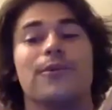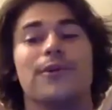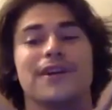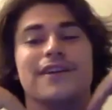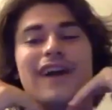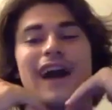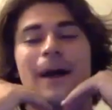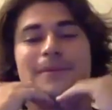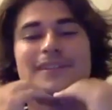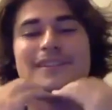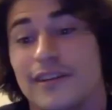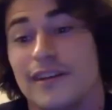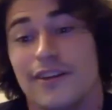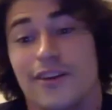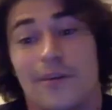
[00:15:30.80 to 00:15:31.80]
could have happened.
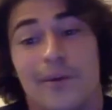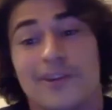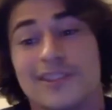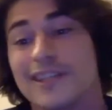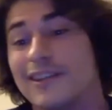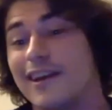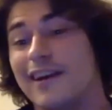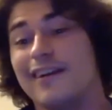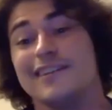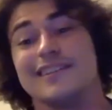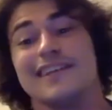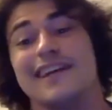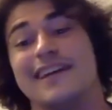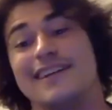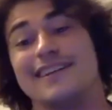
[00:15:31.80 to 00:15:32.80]
And Marcel Harris,
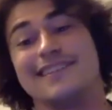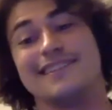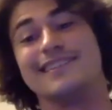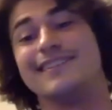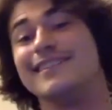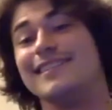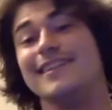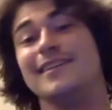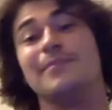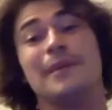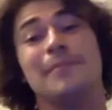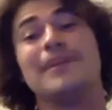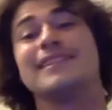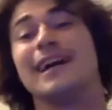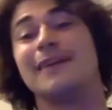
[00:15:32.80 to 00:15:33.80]
like he could be a
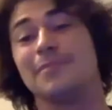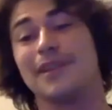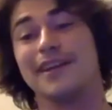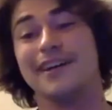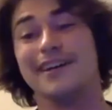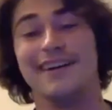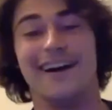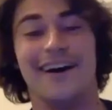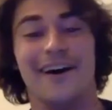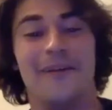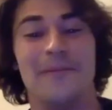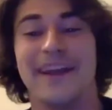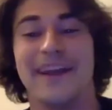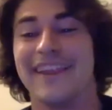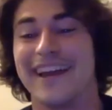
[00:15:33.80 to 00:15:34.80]
big time player,
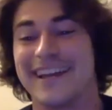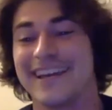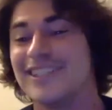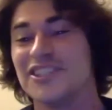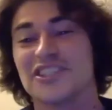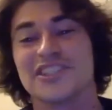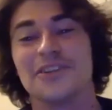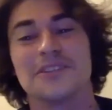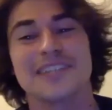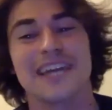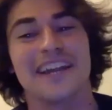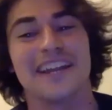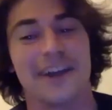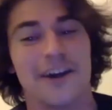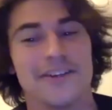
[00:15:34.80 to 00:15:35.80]
and like he's just those kind
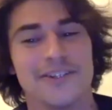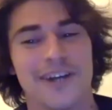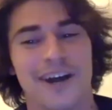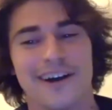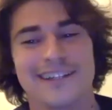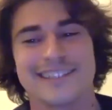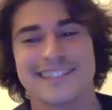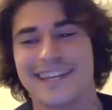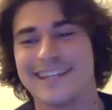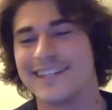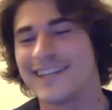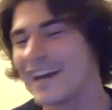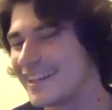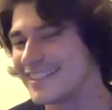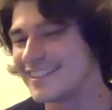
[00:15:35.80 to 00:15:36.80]
of like underdogs that you
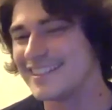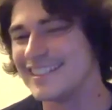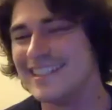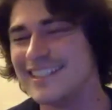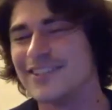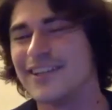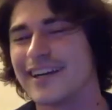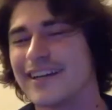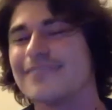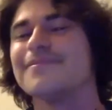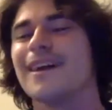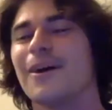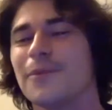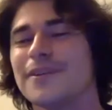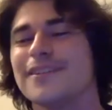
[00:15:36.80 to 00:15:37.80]
kind of see, and you're like,
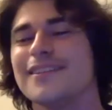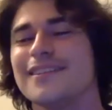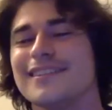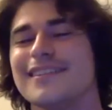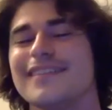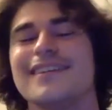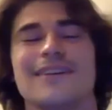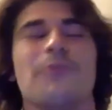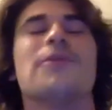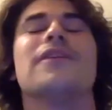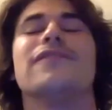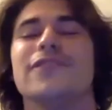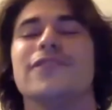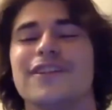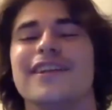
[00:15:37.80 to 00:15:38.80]
I wonder
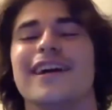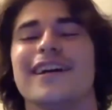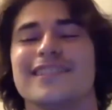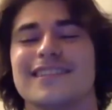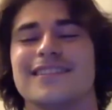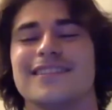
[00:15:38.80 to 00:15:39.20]
if you're the next,